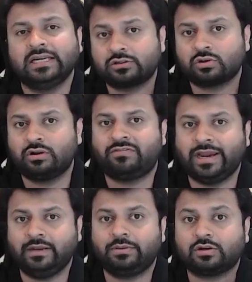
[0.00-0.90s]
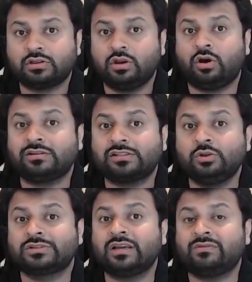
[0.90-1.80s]
It's all fine, because the laws
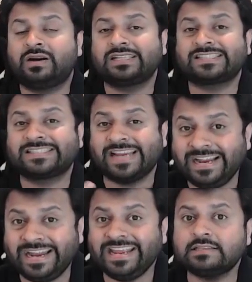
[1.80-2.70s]
use the word sending is